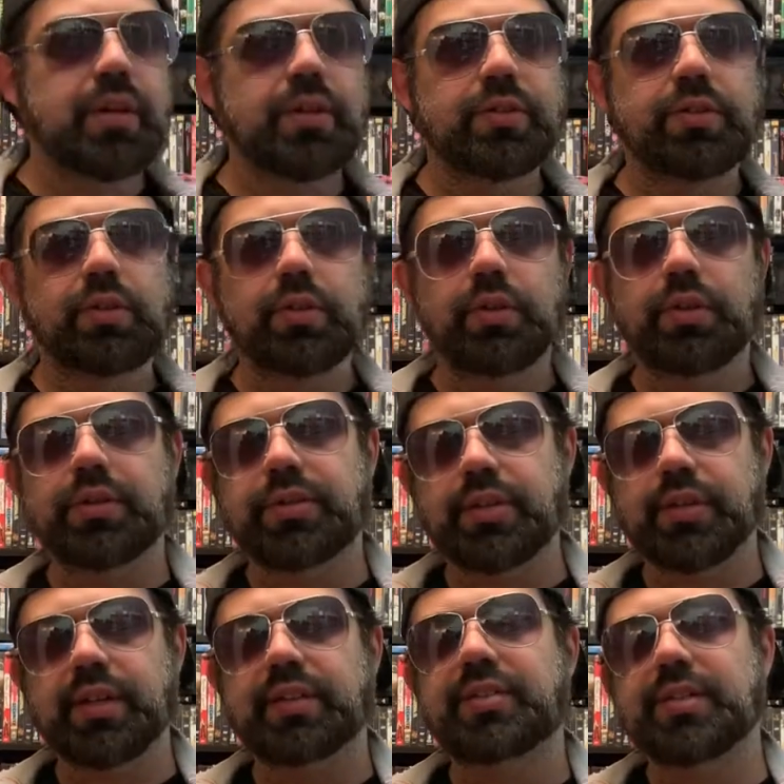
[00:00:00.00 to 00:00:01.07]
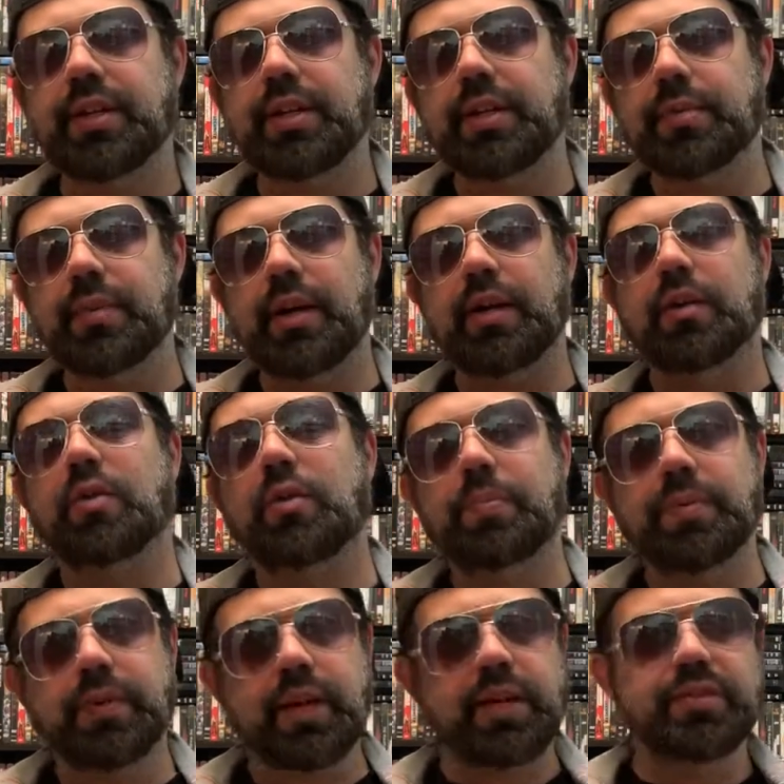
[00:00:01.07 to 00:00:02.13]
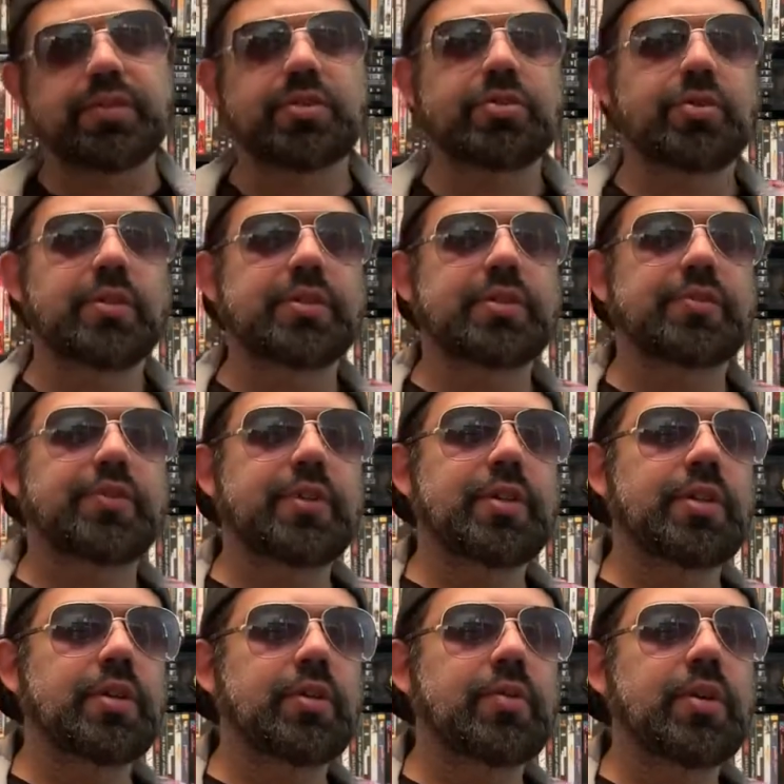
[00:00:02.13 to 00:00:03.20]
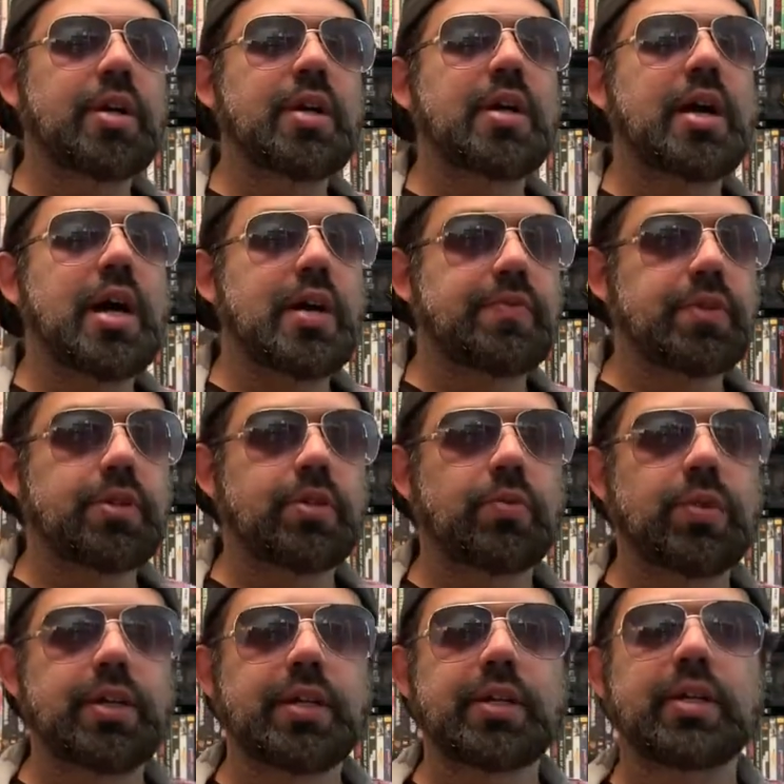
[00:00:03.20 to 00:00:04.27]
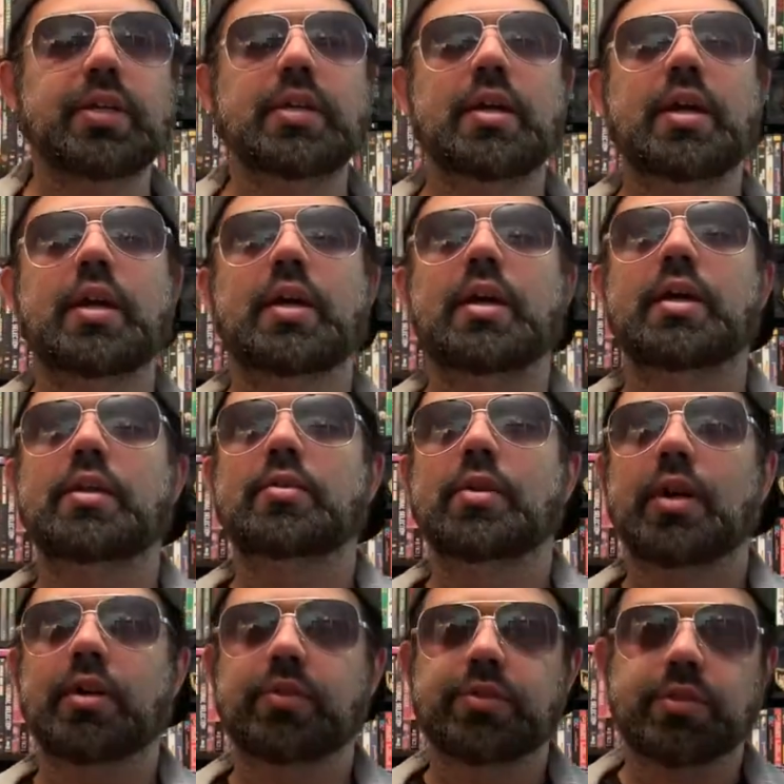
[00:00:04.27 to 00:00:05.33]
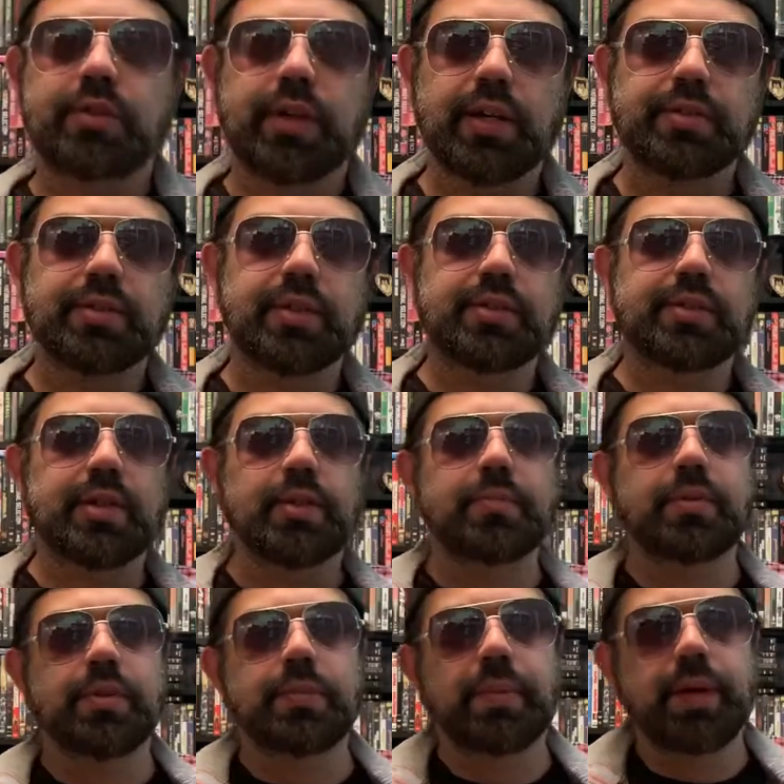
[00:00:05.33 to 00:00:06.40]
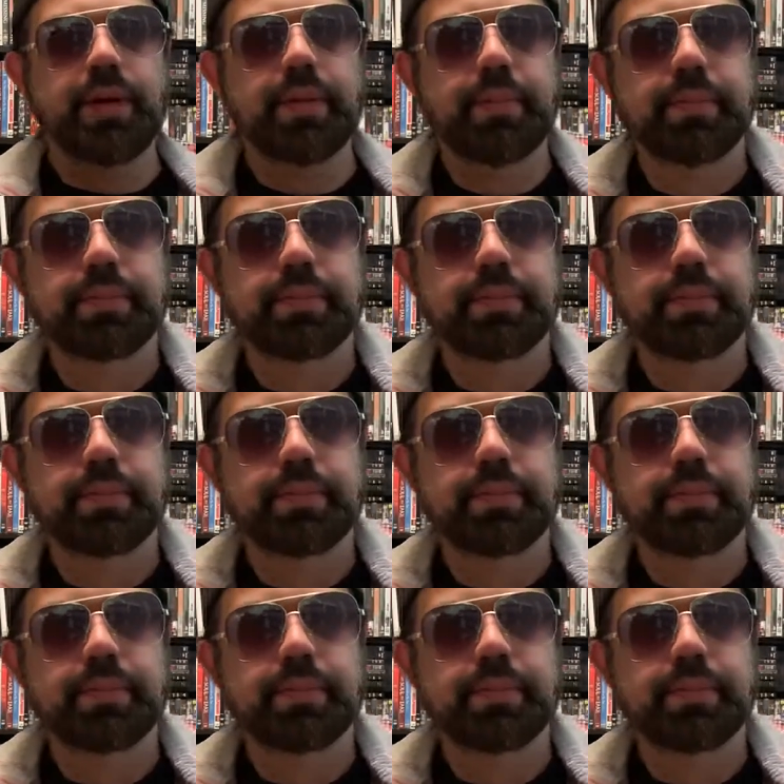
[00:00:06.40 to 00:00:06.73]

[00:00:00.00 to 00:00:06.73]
So until next time, I hope you guys enjoyed this video. Have a good weekend, and I'll see you guys next time. Goodbye.